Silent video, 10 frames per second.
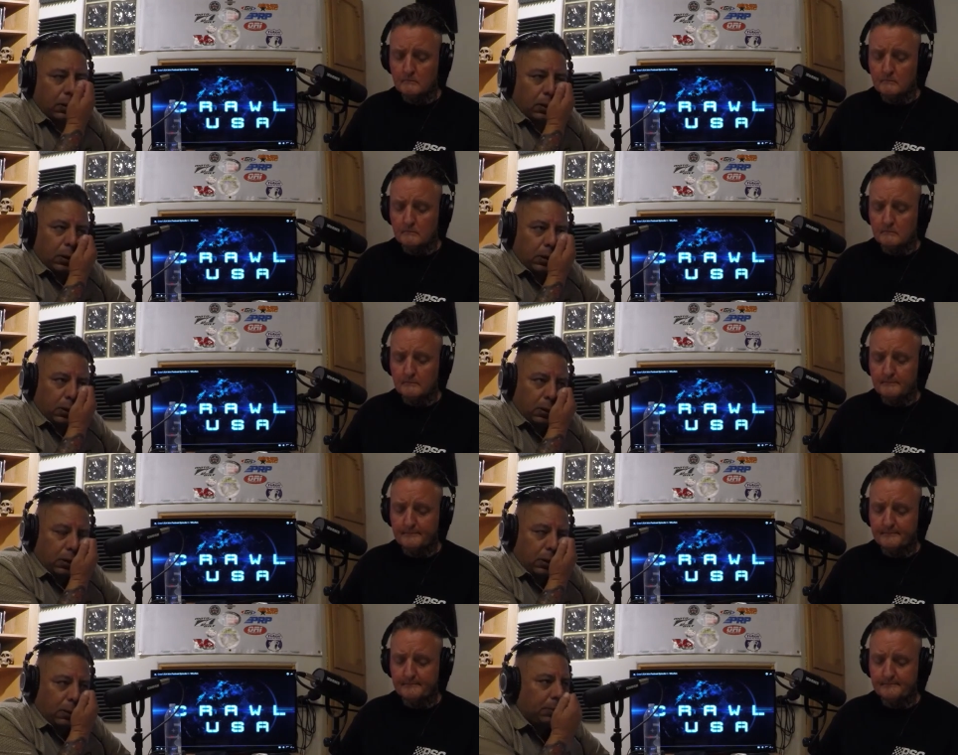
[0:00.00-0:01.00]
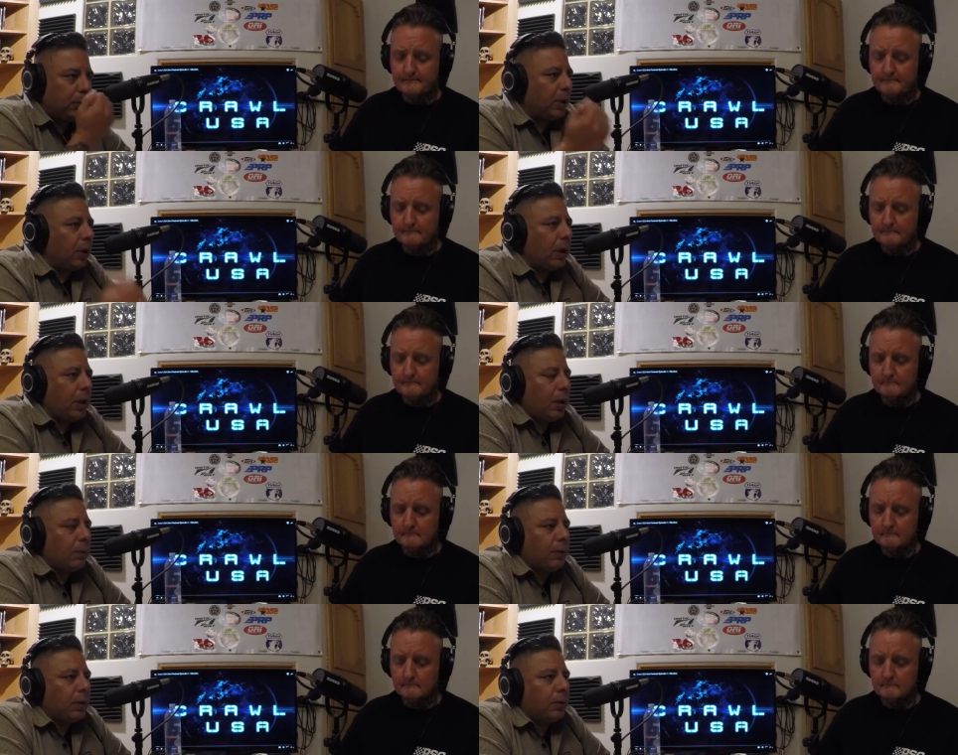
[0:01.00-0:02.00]
Speaker 1: the the couple that I
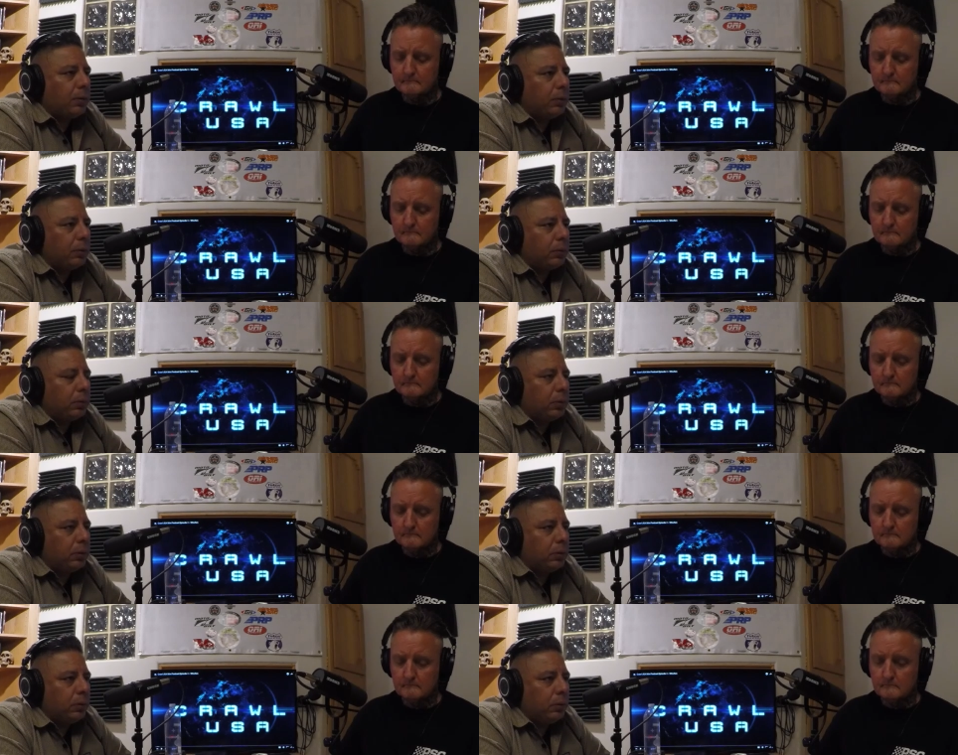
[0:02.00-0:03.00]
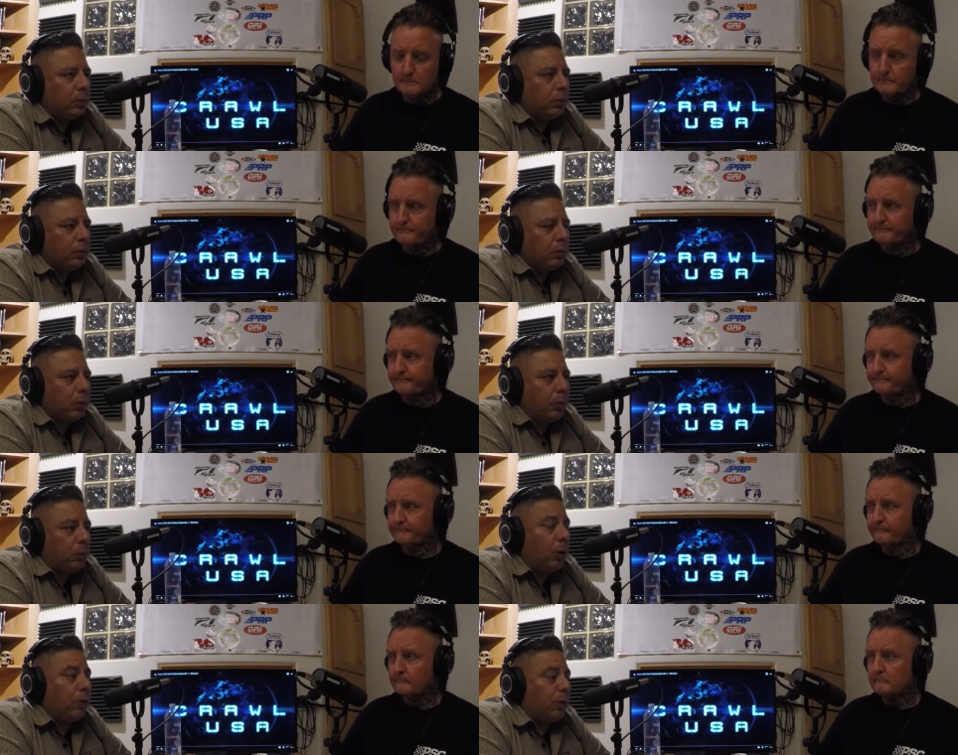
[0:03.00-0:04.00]
have, I'll. Uh, I mean,
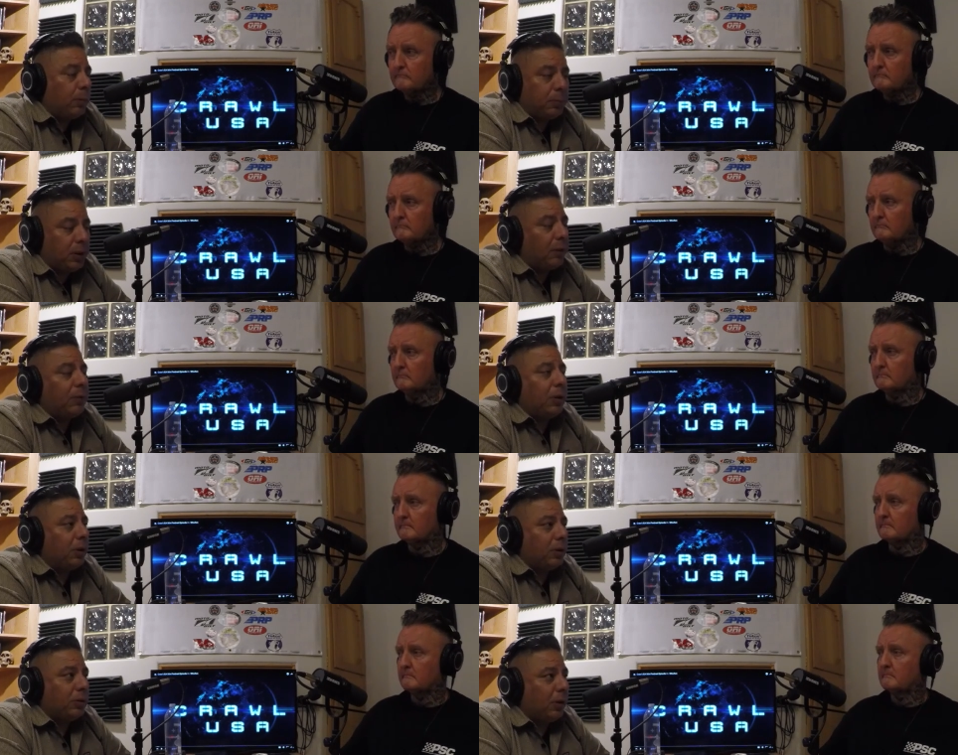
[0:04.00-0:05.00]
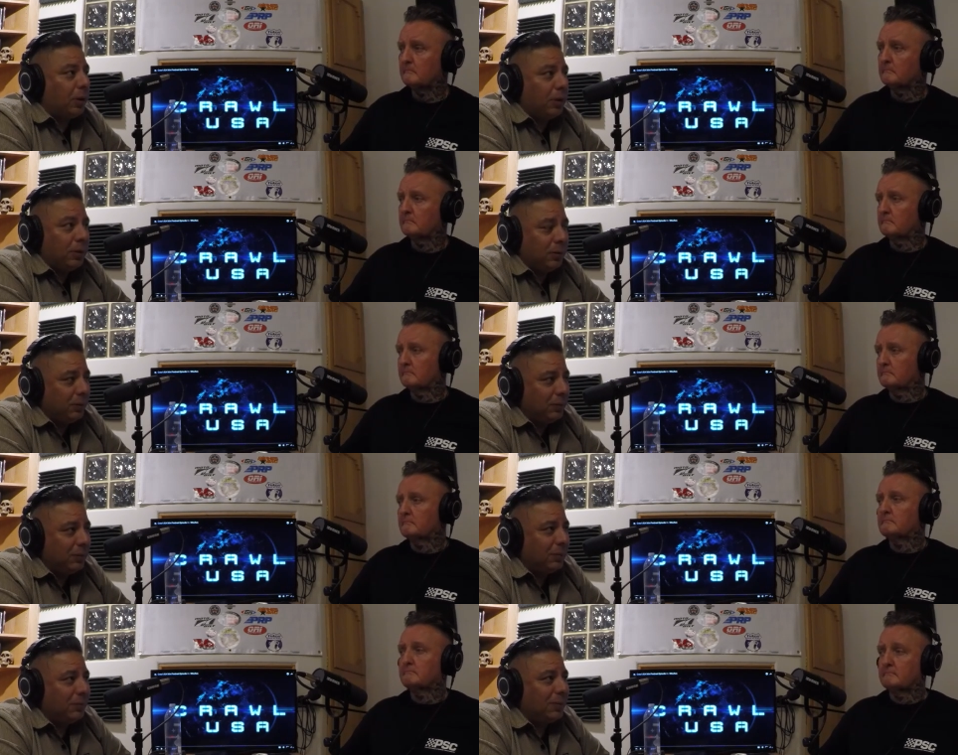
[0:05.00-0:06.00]
one of them, I'm definitely going to try to
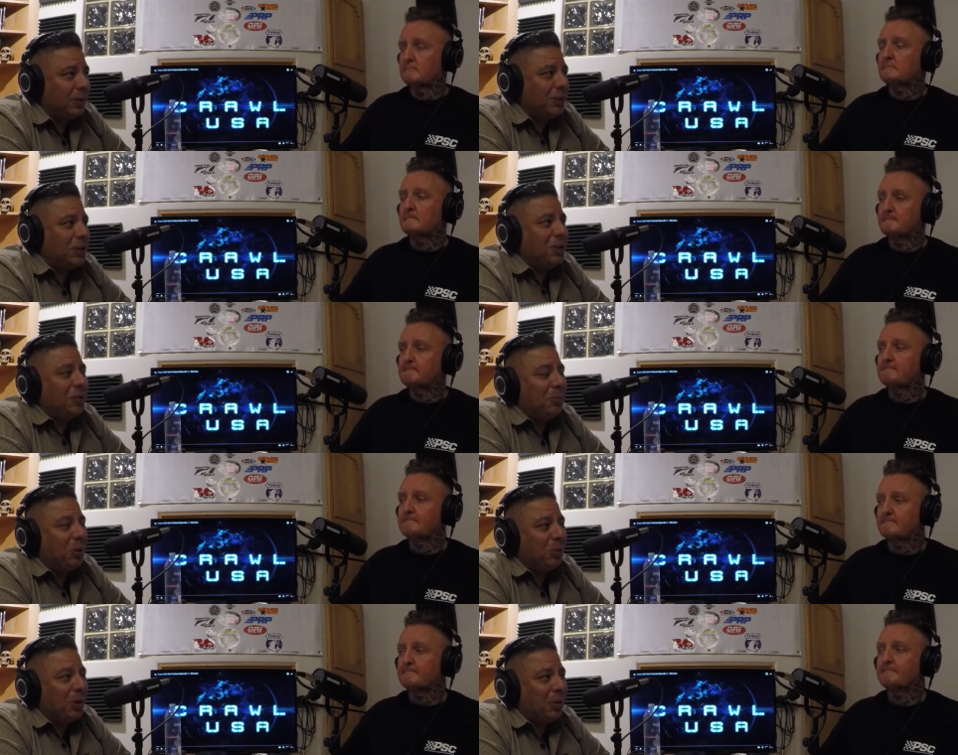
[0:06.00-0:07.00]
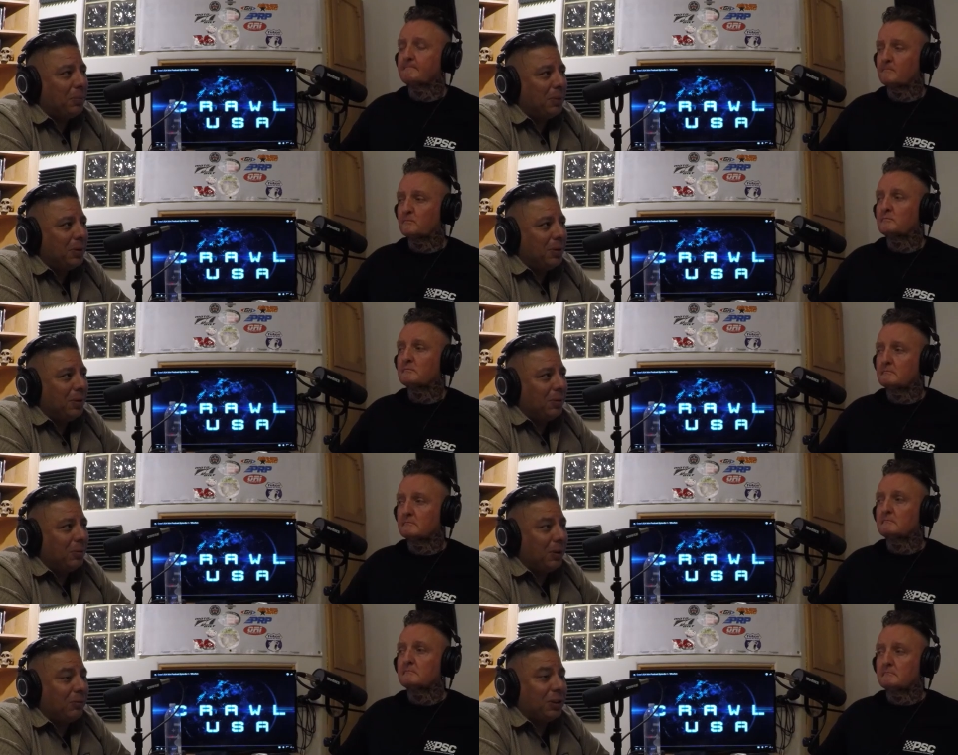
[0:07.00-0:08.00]
continue to be with them,
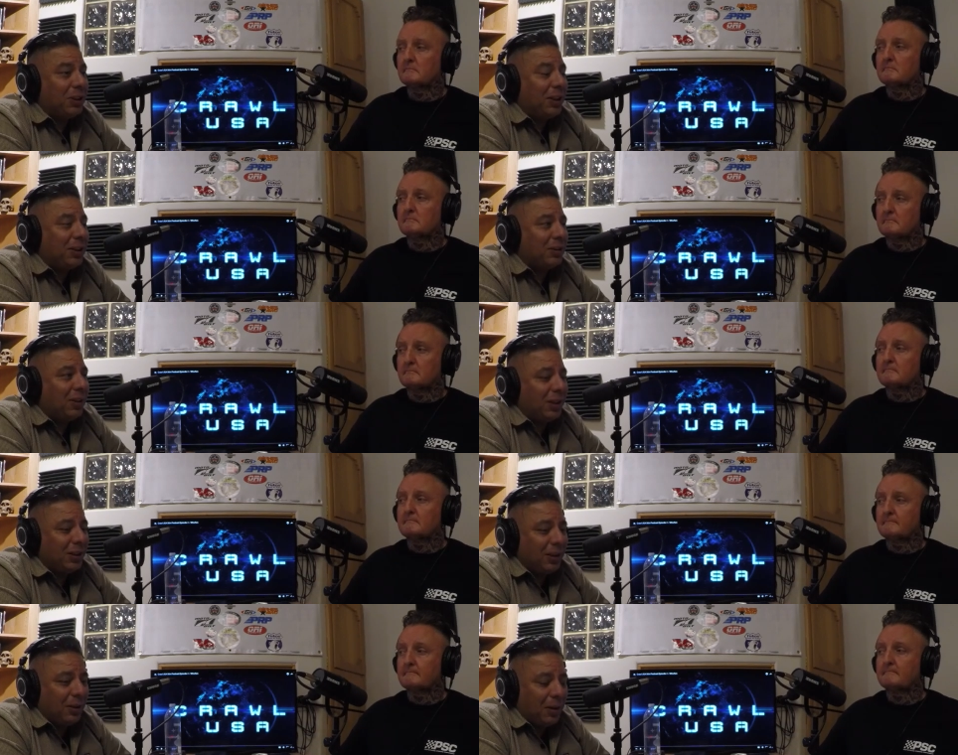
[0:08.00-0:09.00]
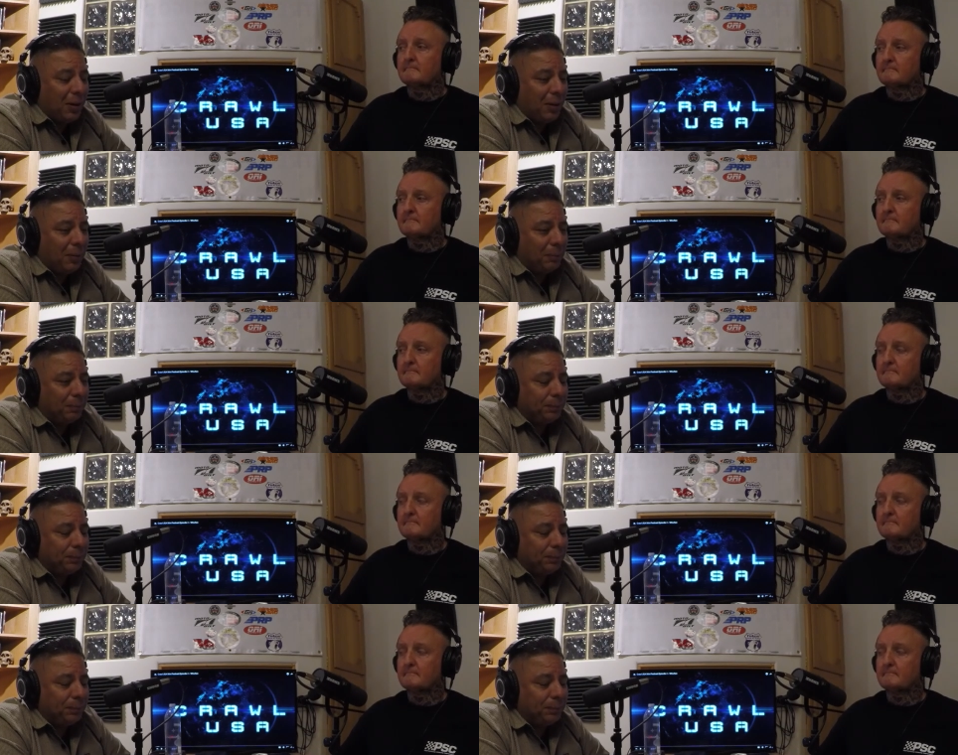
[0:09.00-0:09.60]
whatever it takes, right? Um,